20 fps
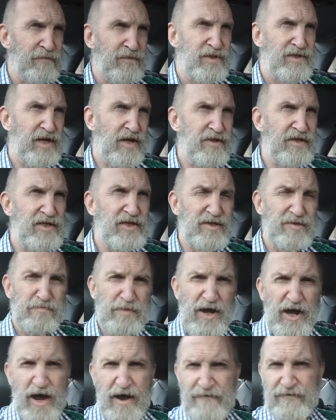So this is
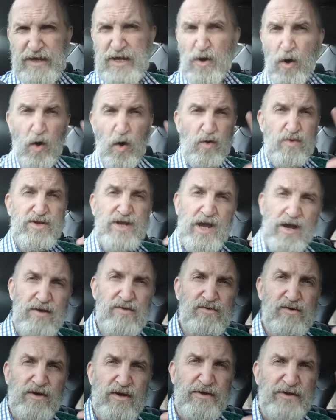part of the all
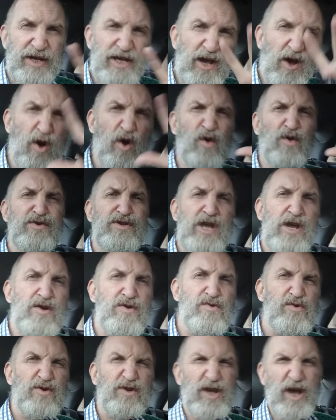new,
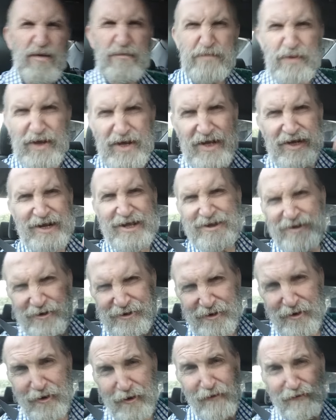competing
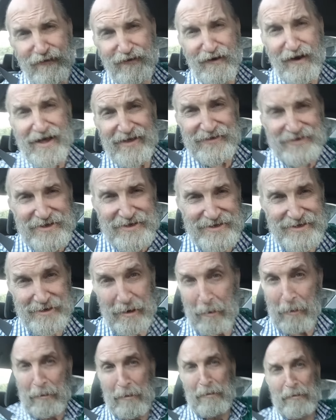on all fronts.
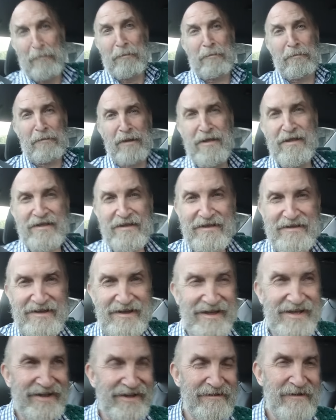
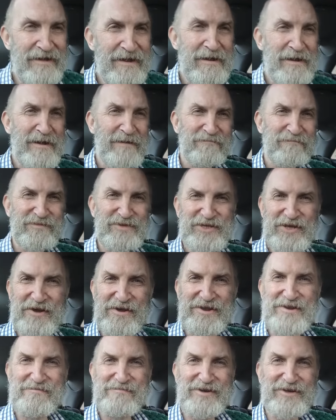
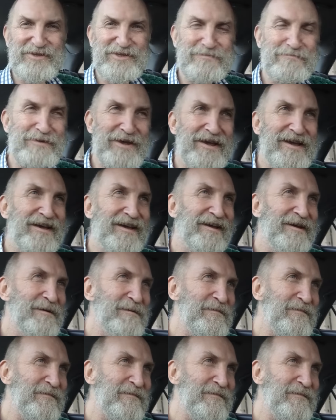Tottenham Hotspur.